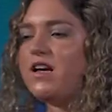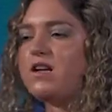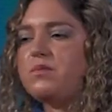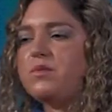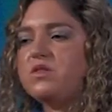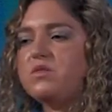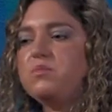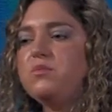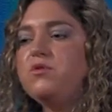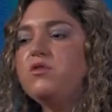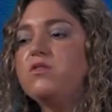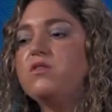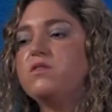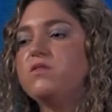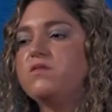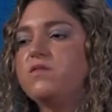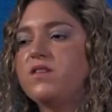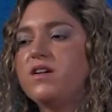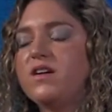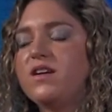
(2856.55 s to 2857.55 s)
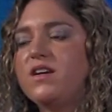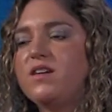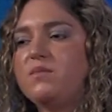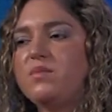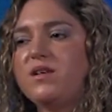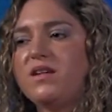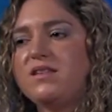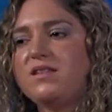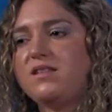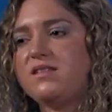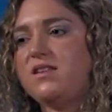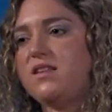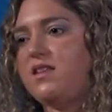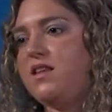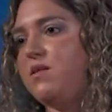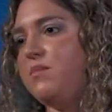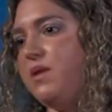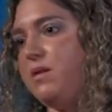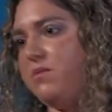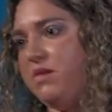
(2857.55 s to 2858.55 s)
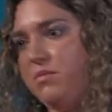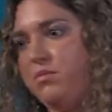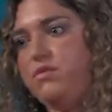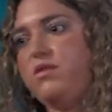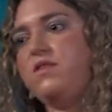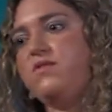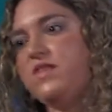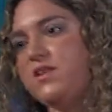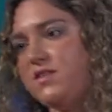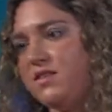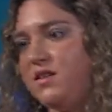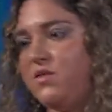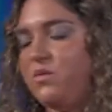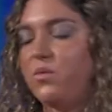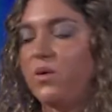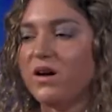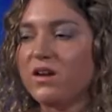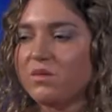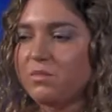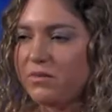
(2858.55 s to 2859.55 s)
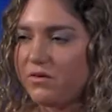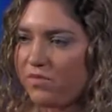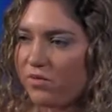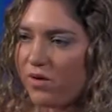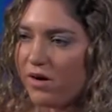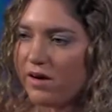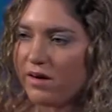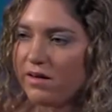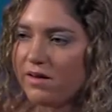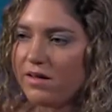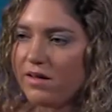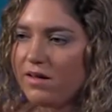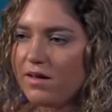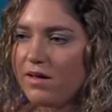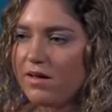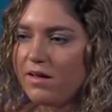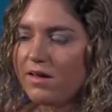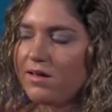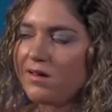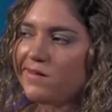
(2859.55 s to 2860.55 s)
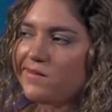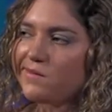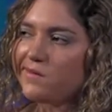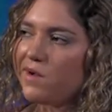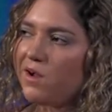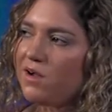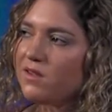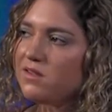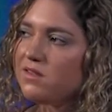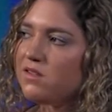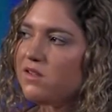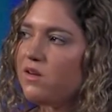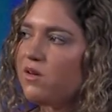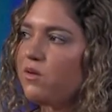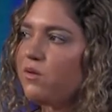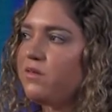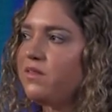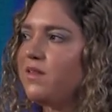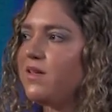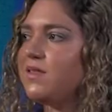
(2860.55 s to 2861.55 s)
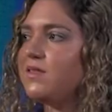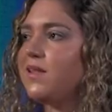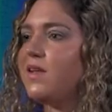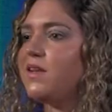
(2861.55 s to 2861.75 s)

animals move in places that they maybe previously weren't before. Also, things